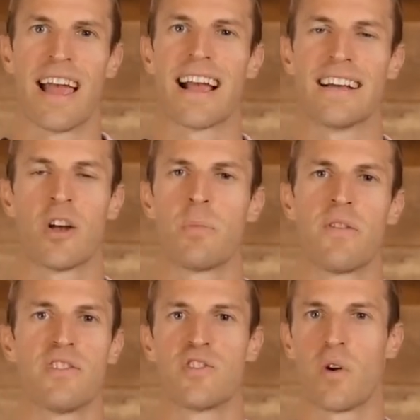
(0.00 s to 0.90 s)
Hey guys, hope
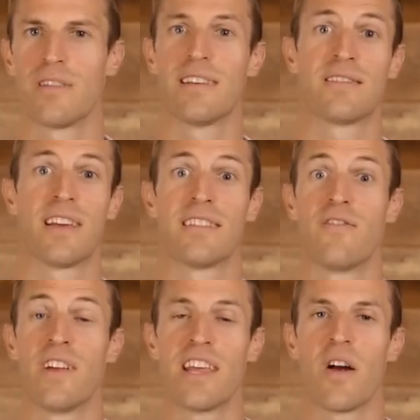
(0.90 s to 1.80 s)
you've enjoyed this
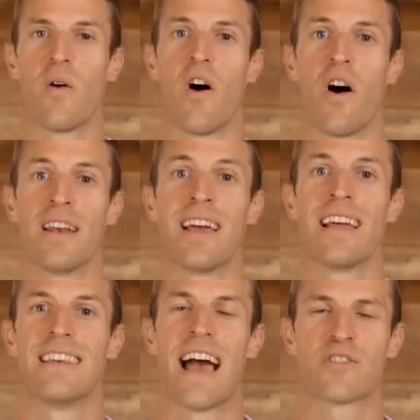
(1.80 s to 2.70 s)
video on
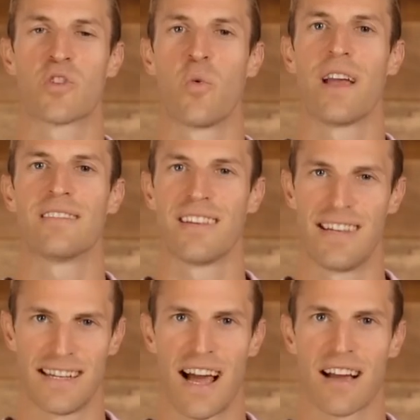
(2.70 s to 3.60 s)
natural ways to
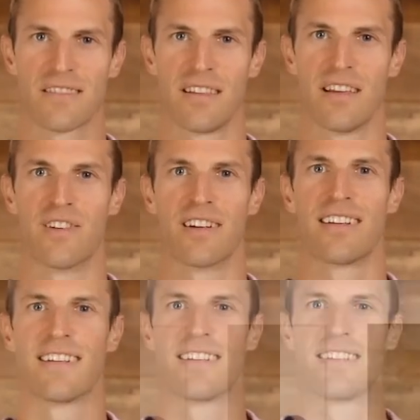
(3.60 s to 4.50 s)
detox the liver.